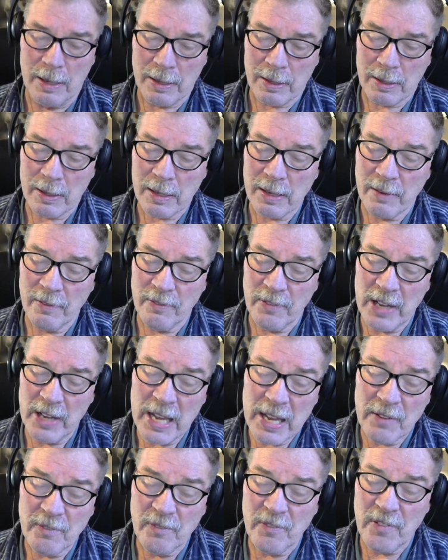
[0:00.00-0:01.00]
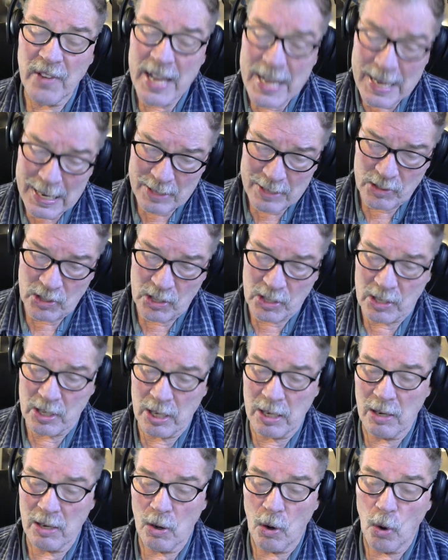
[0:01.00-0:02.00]
of advanced
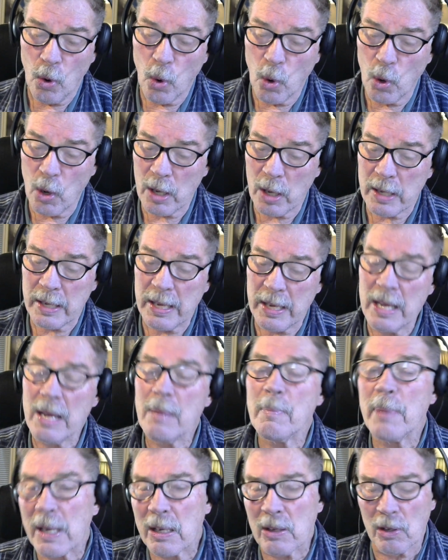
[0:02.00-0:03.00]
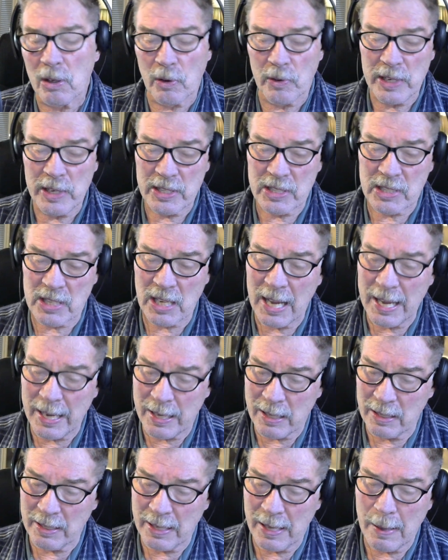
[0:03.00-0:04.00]
or chemical
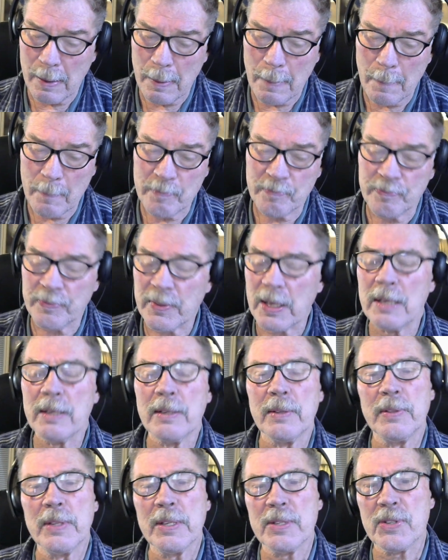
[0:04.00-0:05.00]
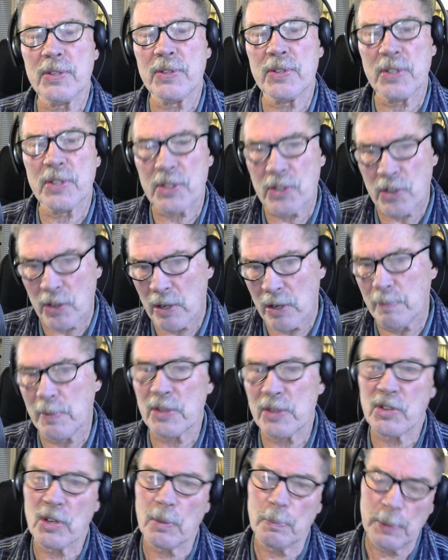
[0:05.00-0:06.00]
recycling. This is the term
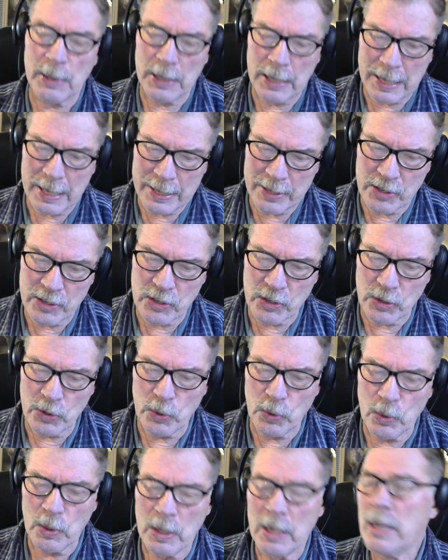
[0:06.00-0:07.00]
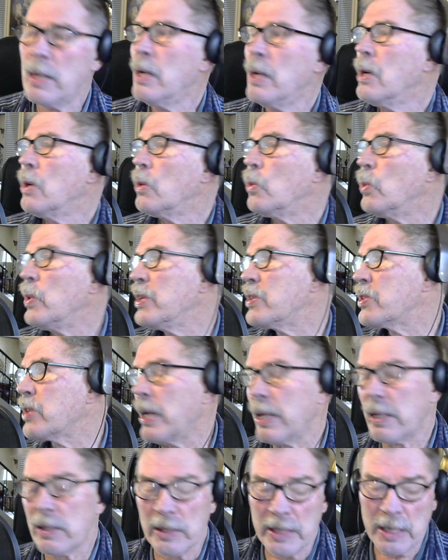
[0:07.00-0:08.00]
that's applied to
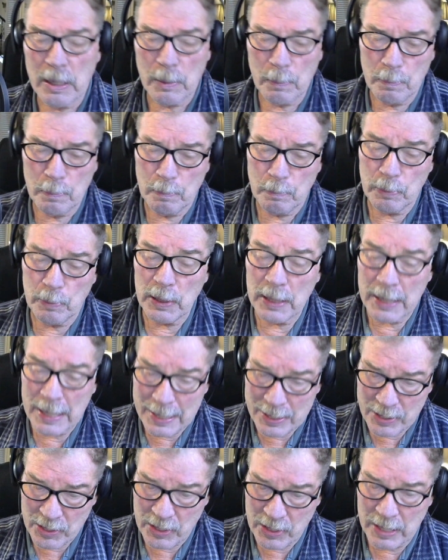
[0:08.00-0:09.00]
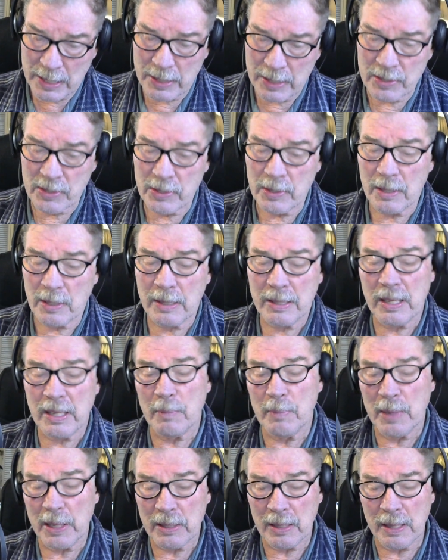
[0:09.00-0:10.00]
recycling plastics
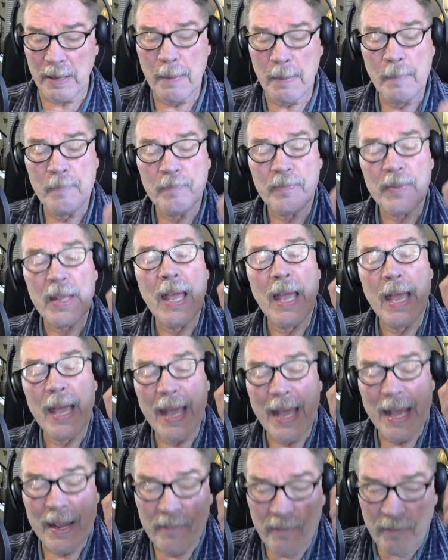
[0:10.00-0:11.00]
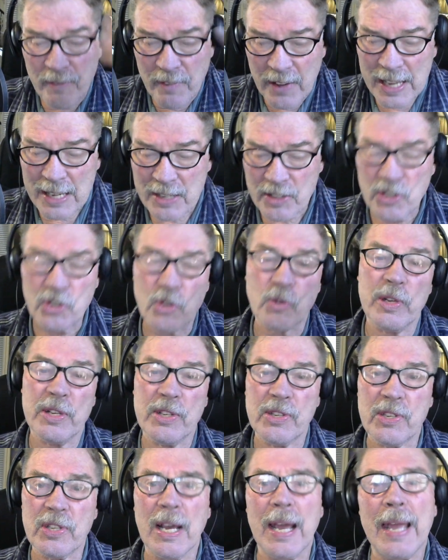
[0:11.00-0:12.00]
chemically. Advanced
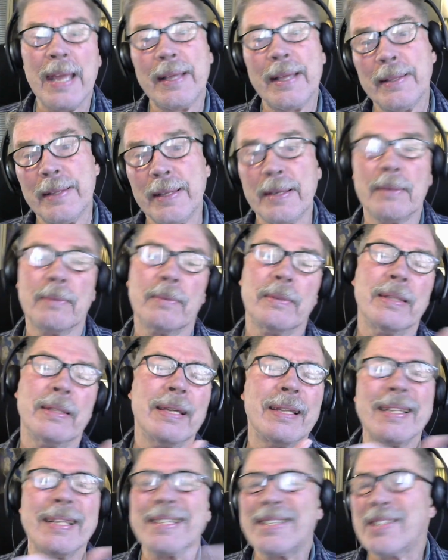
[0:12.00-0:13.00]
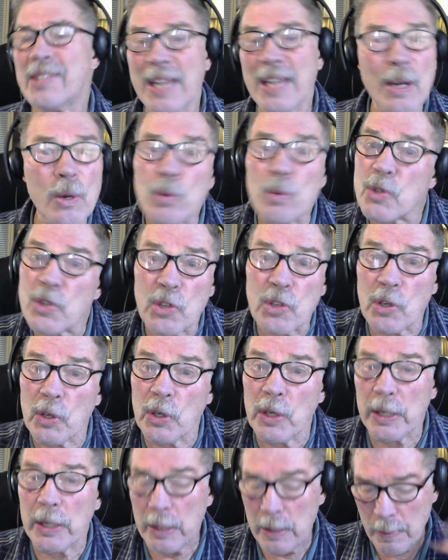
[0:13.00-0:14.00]
recycling. That sounds
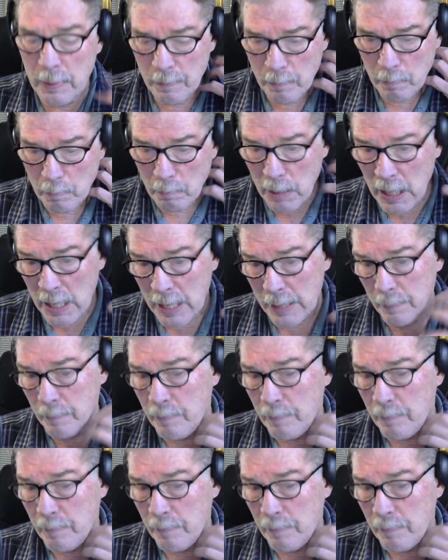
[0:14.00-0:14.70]
good, but